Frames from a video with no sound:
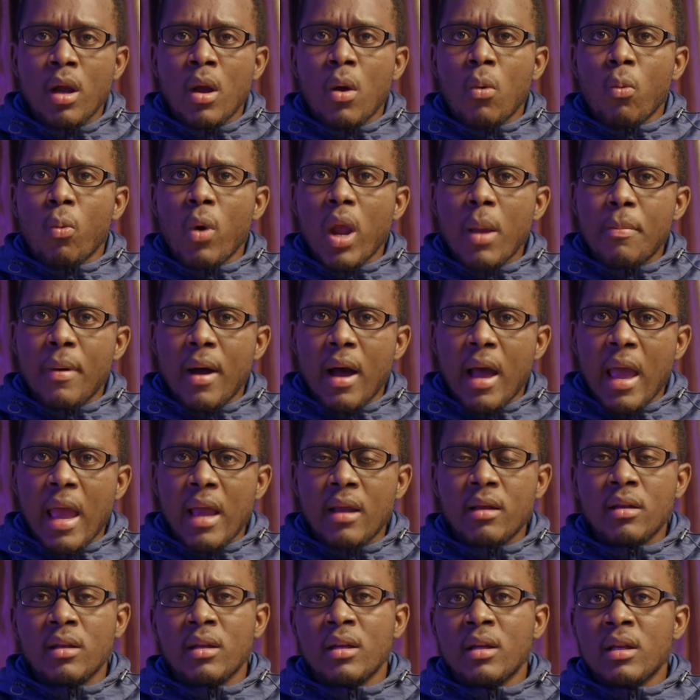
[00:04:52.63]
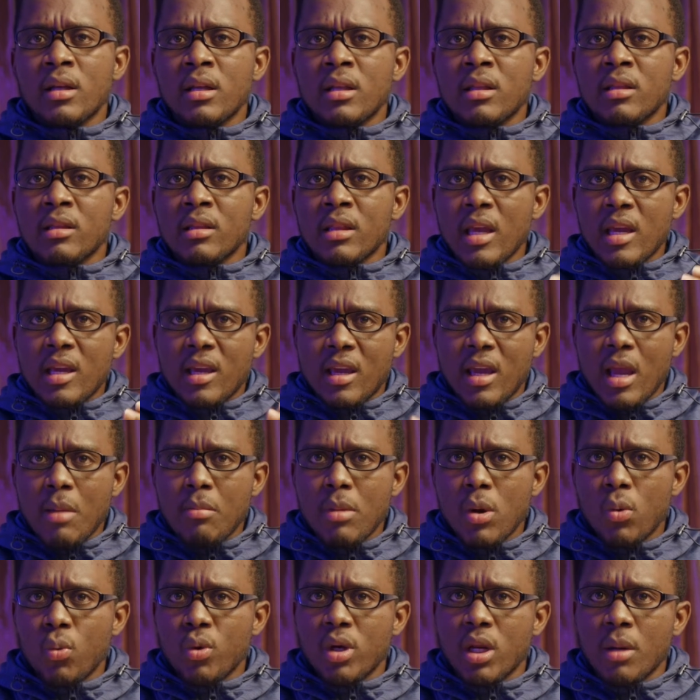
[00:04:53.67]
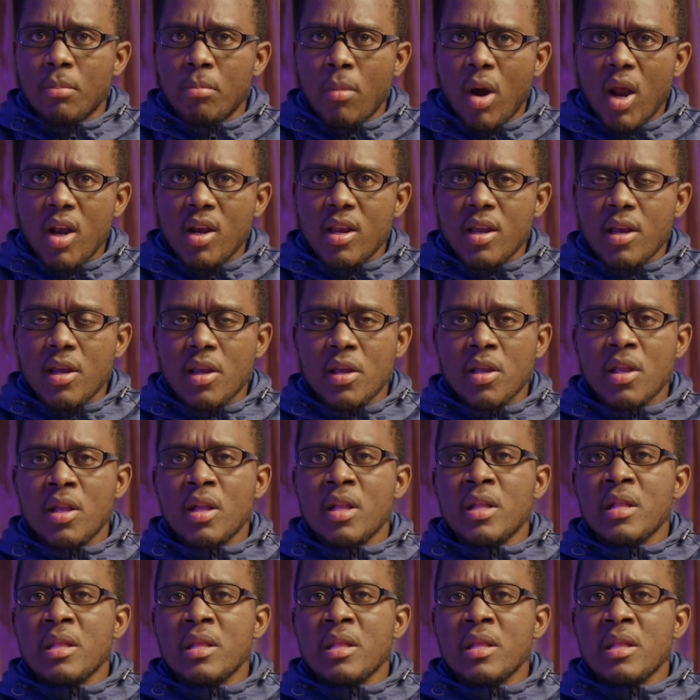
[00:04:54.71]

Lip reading: whereby they came in with the money,